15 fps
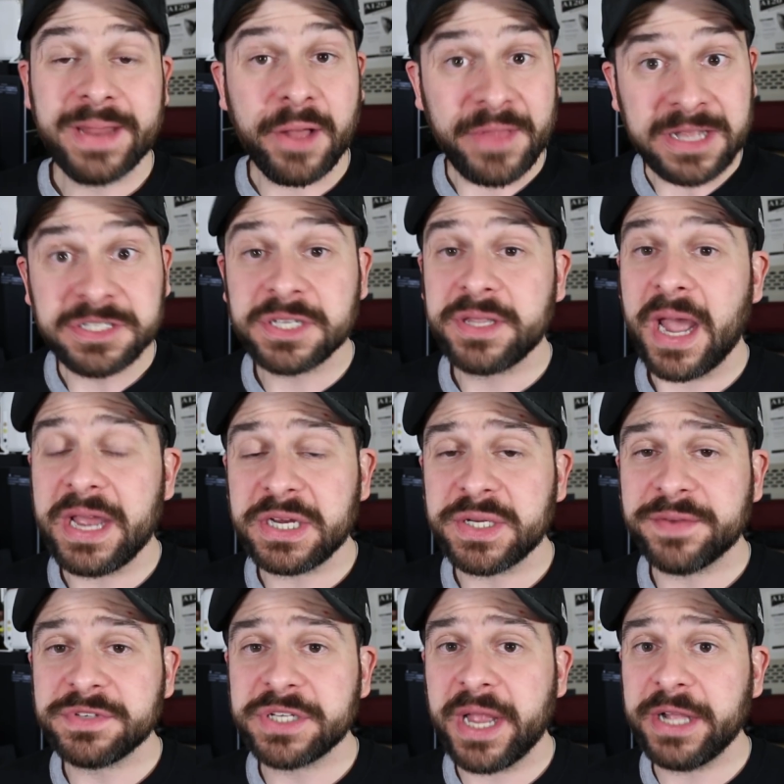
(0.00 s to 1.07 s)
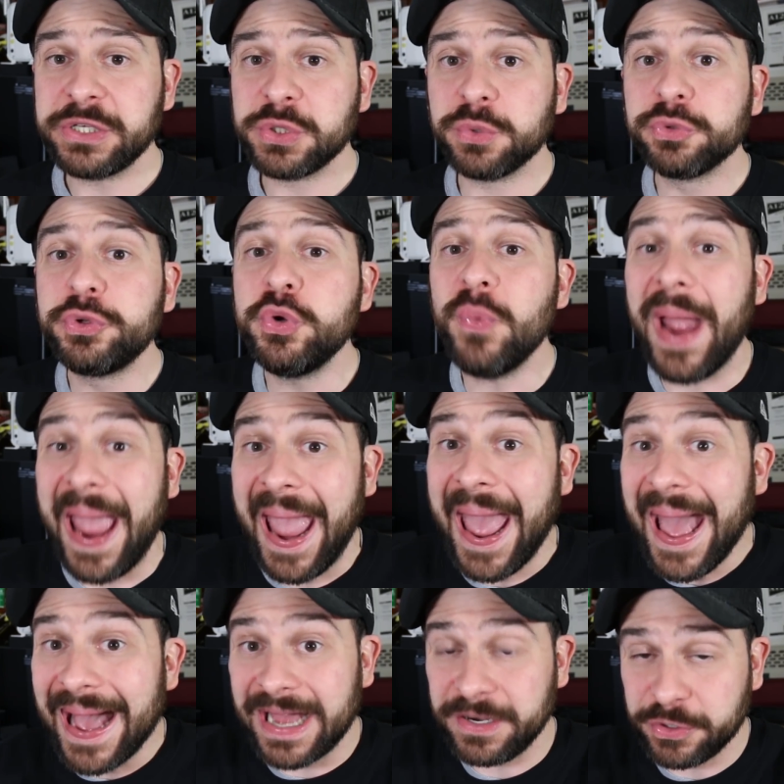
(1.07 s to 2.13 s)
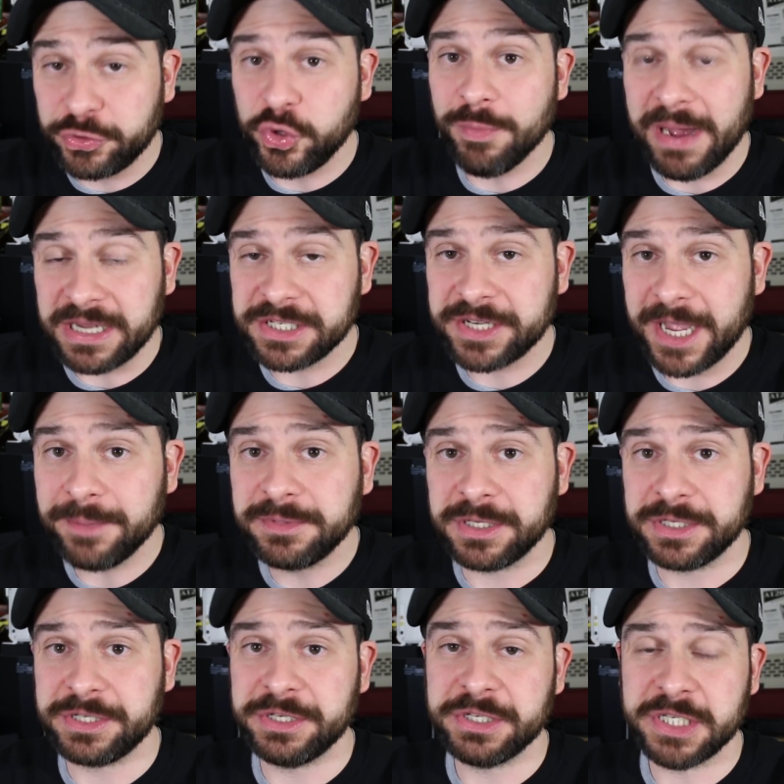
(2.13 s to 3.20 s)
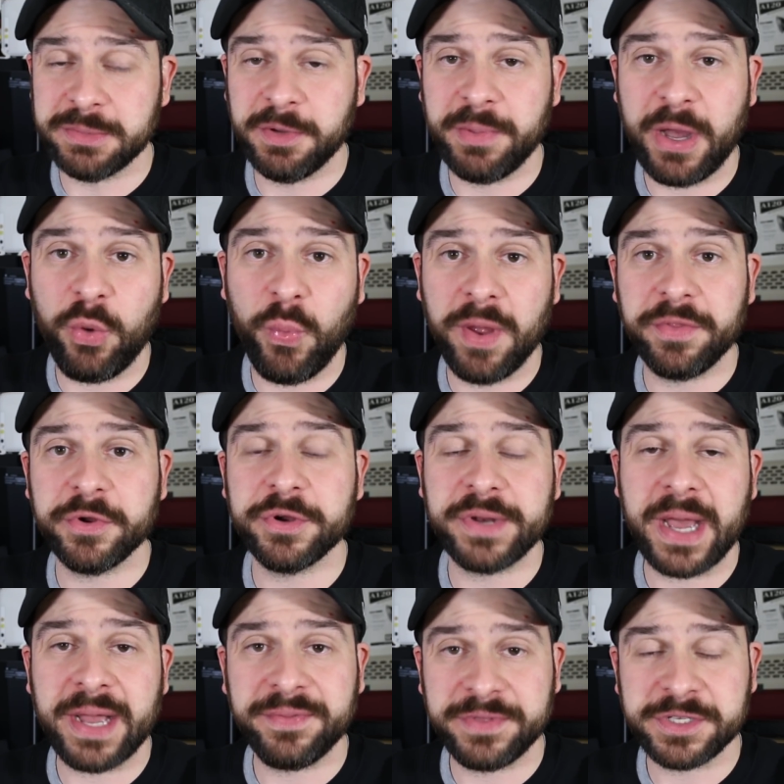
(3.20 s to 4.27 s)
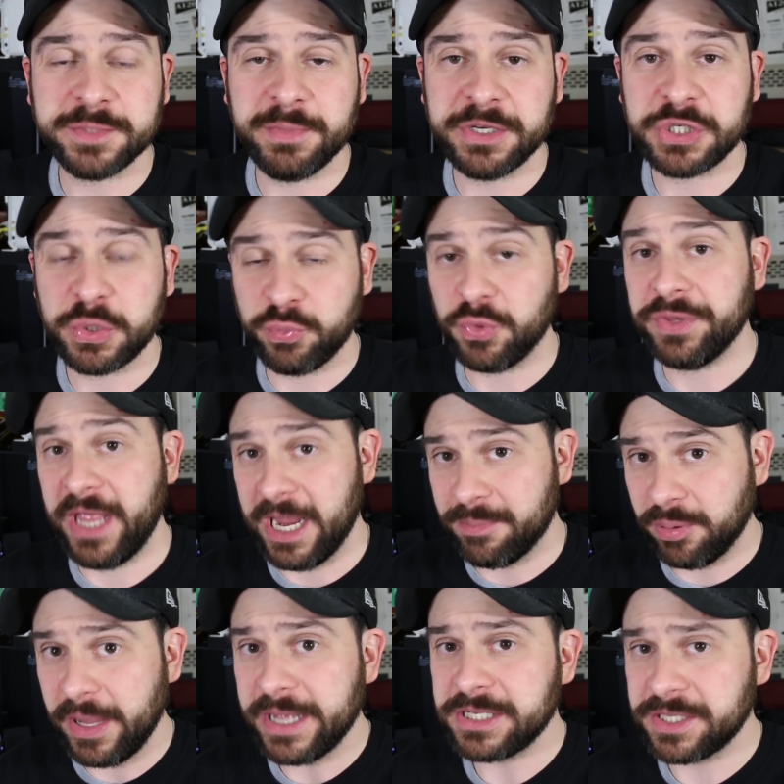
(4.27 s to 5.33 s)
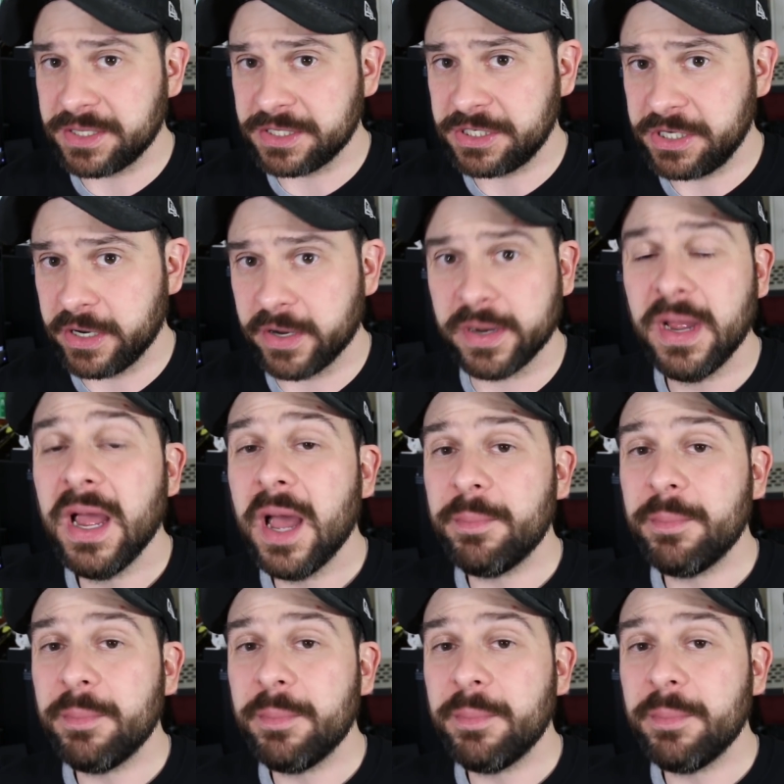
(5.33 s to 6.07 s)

Now, that's a tight enough schedule to add to my skepticism about whether or not this mission will take place this year,